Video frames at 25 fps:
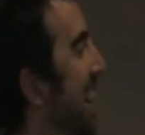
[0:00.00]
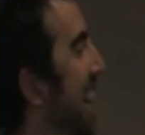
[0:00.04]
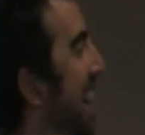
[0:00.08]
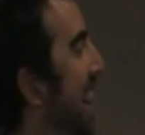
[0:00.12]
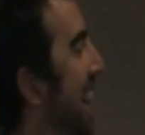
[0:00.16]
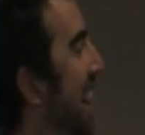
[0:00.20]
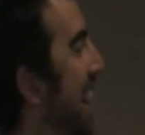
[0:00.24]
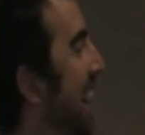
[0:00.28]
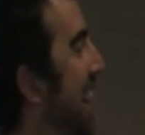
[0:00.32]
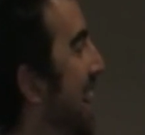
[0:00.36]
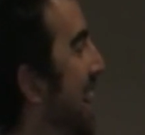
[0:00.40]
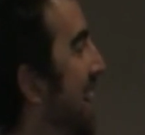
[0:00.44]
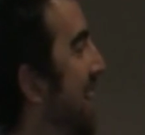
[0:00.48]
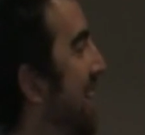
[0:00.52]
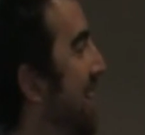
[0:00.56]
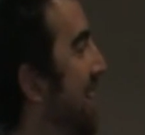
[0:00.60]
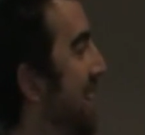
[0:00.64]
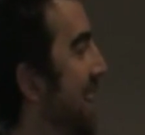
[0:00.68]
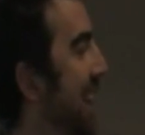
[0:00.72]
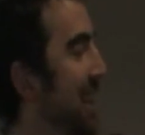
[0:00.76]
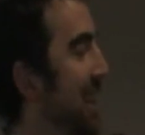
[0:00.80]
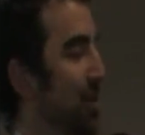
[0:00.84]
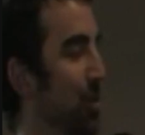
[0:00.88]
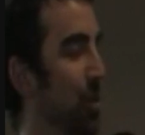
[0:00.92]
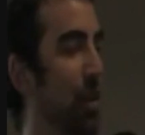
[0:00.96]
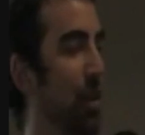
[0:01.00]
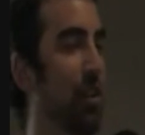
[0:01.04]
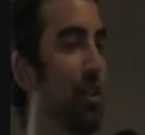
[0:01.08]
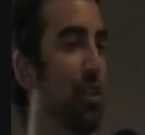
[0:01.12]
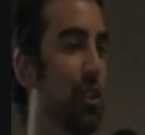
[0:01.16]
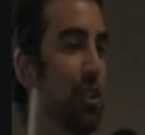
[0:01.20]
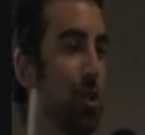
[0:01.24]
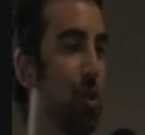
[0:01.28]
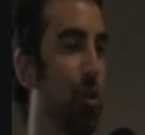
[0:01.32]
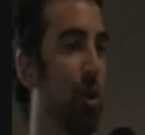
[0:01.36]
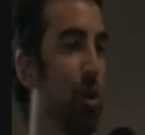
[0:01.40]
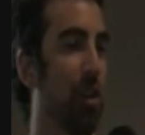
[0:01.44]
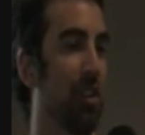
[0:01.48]
and that's where they're
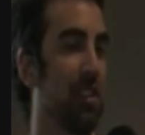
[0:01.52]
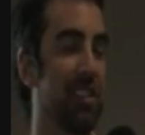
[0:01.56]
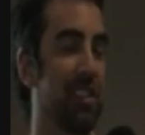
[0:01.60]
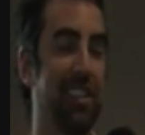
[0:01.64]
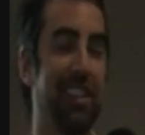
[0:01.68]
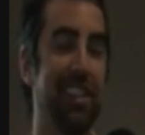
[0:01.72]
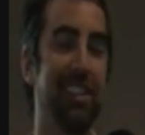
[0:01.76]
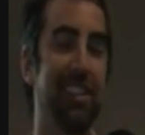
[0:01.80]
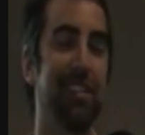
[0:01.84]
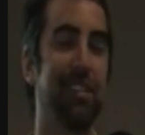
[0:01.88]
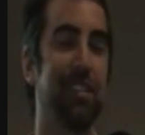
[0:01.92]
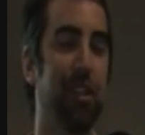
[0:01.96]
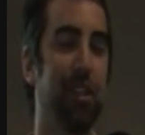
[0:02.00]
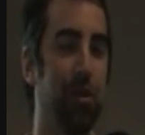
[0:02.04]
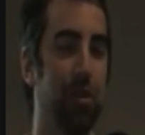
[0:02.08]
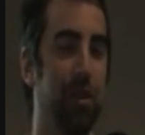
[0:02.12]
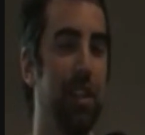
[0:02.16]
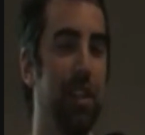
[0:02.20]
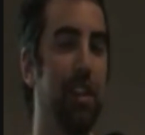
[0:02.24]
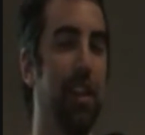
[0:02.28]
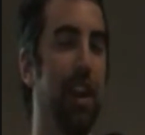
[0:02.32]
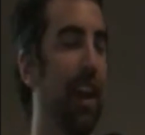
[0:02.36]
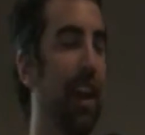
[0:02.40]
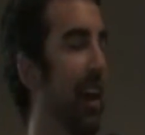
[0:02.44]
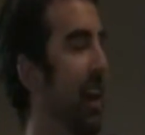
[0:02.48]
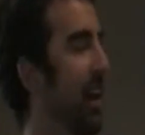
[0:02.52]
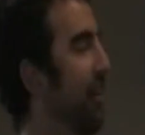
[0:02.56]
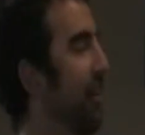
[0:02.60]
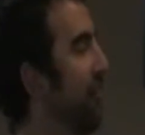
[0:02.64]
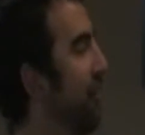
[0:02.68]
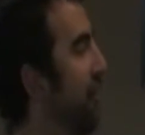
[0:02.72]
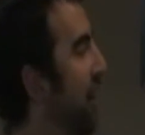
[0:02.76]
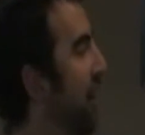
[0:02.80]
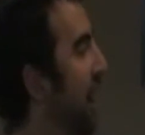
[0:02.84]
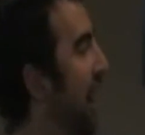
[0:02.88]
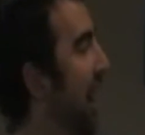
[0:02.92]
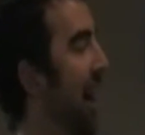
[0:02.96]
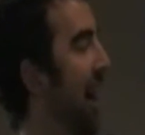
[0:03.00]
stored. See, Zoni
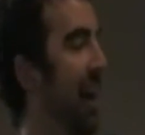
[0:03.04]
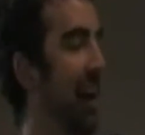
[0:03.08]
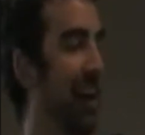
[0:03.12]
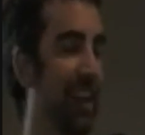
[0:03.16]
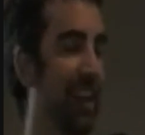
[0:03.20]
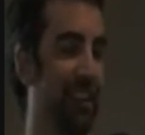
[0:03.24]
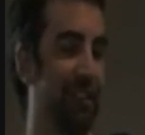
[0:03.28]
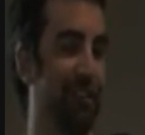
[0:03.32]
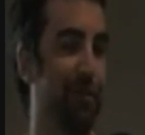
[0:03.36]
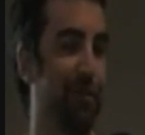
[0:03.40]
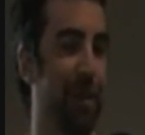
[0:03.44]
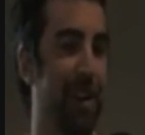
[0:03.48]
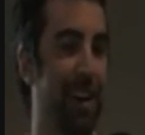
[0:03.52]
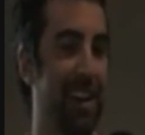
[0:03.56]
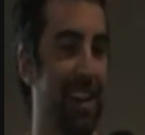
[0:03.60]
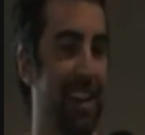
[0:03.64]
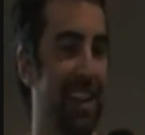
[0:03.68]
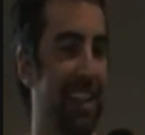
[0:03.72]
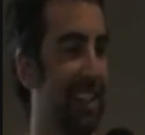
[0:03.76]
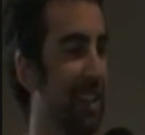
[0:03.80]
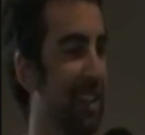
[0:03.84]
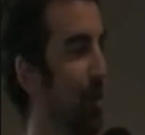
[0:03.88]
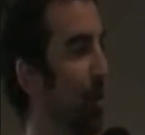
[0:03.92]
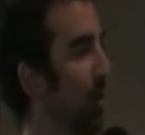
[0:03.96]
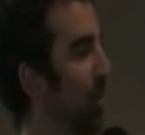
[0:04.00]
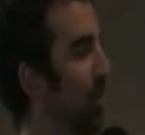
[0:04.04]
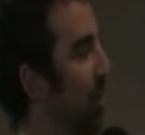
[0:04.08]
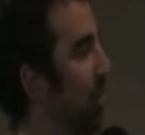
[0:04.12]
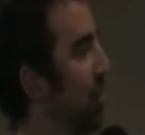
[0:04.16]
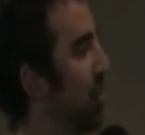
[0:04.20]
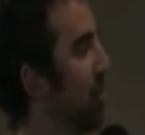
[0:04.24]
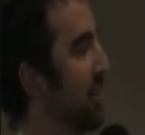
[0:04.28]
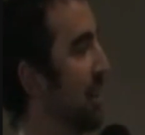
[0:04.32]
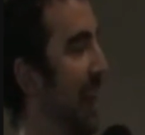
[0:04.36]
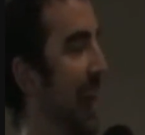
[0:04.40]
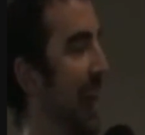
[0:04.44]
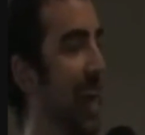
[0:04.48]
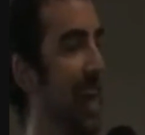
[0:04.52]
have a hive mind, and when they're
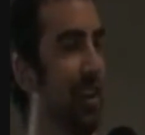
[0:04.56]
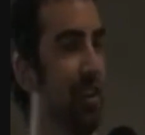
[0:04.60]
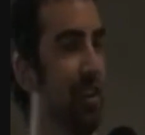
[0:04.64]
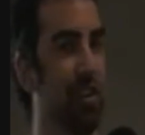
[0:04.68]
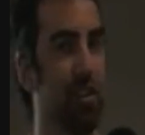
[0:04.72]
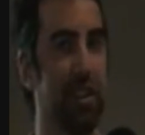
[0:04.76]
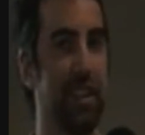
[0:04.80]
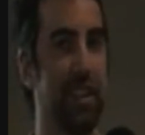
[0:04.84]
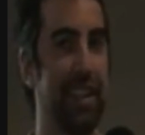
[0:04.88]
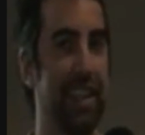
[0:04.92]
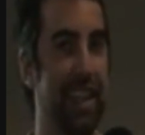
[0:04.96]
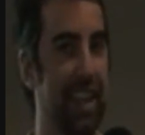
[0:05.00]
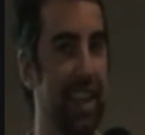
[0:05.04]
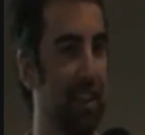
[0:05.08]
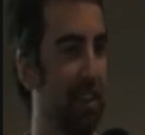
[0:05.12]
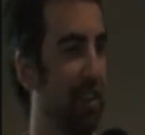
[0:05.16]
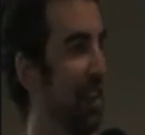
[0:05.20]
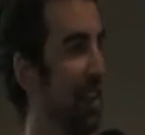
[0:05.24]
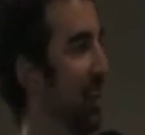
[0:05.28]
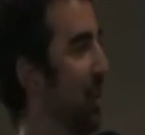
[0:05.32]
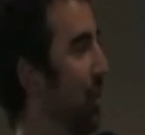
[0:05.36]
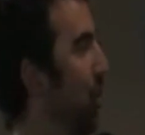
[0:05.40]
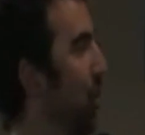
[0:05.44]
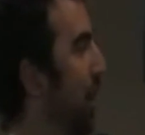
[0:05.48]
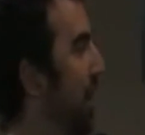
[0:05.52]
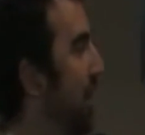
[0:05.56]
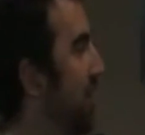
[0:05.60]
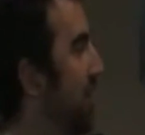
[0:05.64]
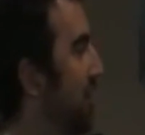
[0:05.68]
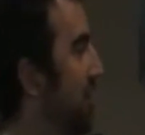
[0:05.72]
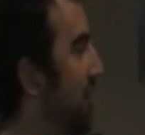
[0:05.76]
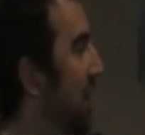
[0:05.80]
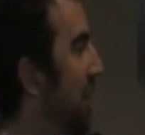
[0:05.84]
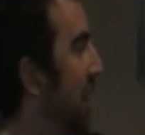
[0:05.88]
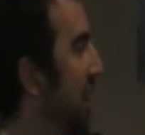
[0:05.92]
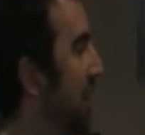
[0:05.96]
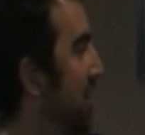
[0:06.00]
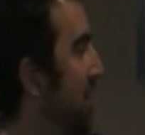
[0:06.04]
scattered, they can't think quite
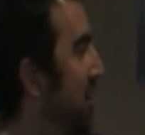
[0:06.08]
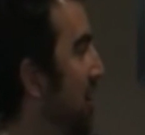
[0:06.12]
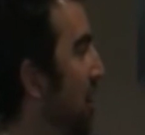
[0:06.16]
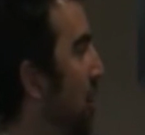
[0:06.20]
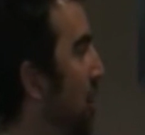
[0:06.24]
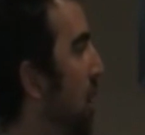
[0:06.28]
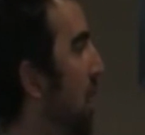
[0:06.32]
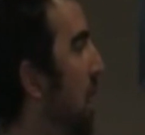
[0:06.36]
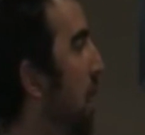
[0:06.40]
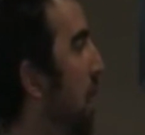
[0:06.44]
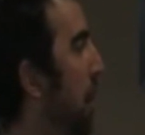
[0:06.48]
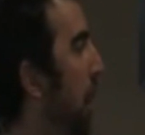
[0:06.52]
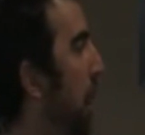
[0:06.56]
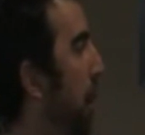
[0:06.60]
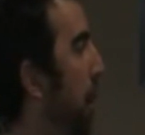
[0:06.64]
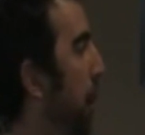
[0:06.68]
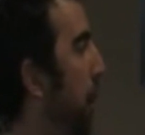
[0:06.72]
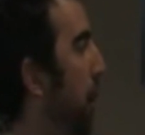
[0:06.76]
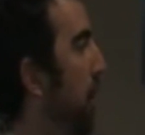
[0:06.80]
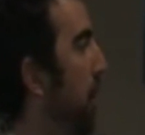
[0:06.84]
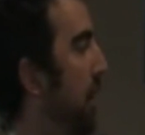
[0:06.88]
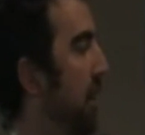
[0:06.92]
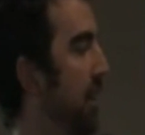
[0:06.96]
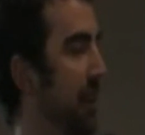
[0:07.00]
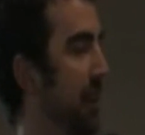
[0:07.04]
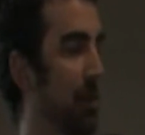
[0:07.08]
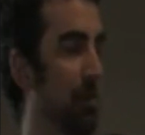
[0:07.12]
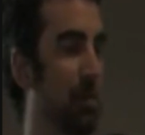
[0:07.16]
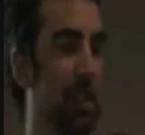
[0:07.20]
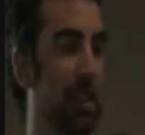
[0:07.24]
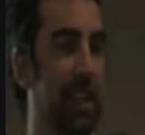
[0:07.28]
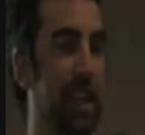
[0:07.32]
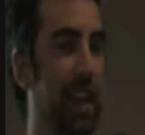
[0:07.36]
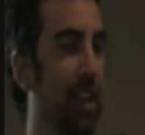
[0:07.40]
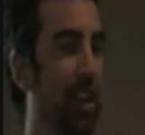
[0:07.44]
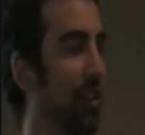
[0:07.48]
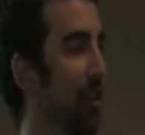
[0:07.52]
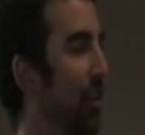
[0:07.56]
straight. So by putting them
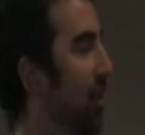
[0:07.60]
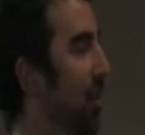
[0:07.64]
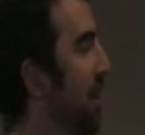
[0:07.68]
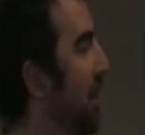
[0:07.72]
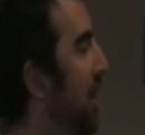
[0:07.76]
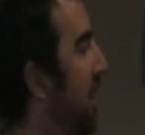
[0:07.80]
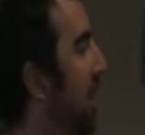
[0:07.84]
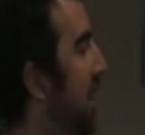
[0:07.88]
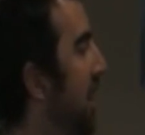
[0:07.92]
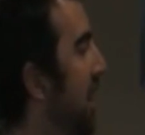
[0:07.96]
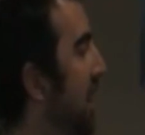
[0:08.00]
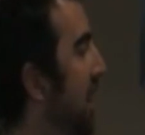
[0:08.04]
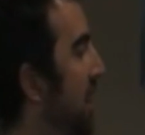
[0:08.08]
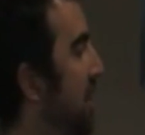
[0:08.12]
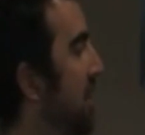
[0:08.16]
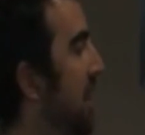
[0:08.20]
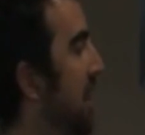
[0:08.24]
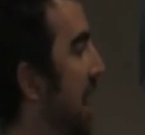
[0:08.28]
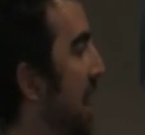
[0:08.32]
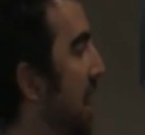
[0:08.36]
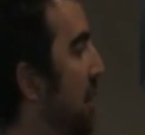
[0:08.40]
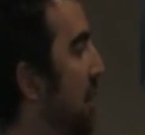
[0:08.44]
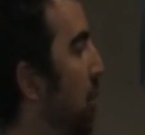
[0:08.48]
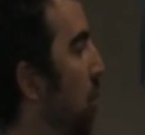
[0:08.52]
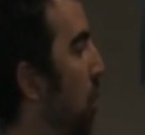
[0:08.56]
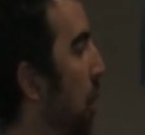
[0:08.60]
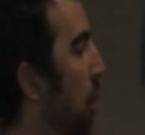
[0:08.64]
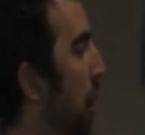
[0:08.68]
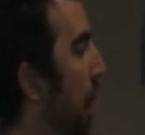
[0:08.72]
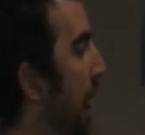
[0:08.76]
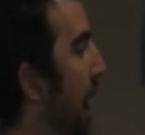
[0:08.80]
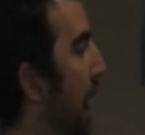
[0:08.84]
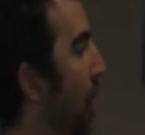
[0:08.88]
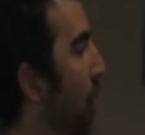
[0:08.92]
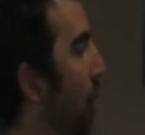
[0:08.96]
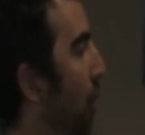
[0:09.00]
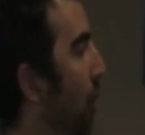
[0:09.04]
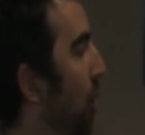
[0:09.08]
together, he's gaining more
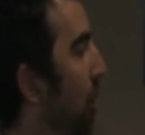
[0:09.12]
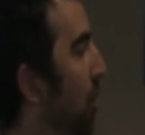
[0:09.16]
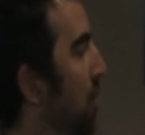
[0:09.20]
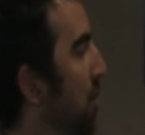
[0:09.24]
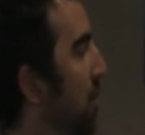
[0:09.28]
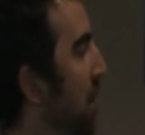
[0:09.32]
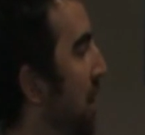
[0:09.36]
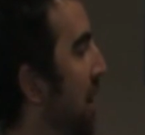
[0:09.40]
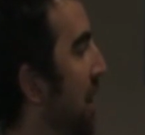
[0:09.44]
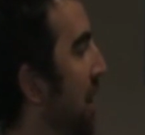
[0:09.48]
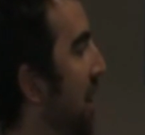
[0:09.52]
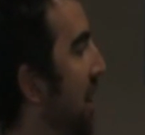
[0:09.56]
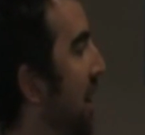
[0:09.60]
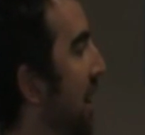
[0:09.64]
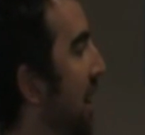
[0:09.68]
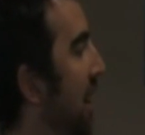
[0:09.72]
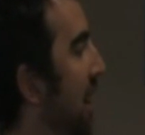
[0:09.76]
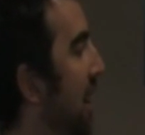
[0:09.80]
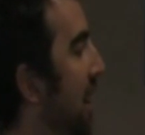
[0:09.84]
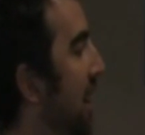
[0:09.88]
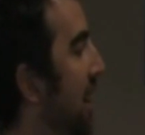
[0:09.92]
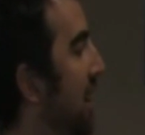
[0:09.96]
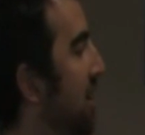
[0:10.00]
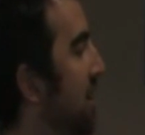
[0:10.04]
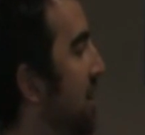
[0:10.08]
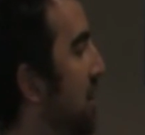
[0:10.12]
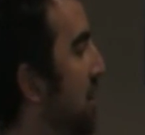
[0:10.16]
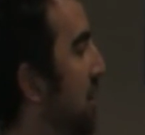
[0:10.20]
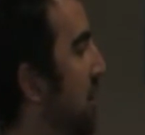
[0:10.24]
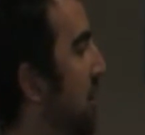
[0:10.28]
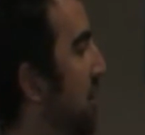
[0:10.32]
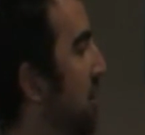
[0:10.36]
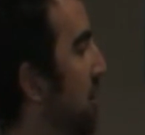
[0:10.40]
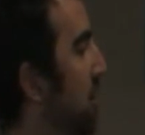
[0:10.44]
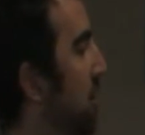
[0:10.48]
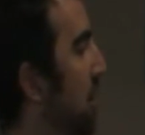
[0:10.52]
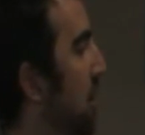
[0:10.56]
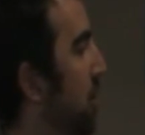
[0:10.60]
power
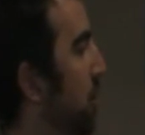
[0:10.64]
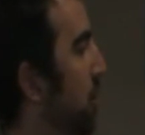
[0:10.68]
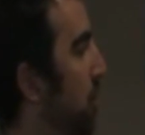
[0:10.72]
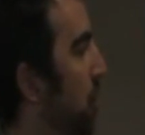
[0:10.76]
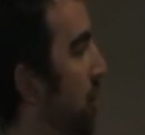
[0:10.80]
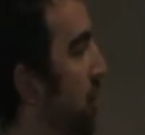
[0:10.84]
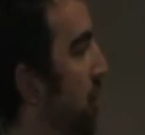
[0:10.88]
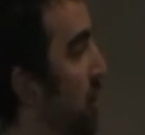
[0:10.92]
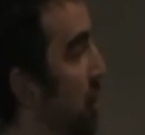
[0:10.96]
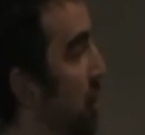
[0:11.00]
to improve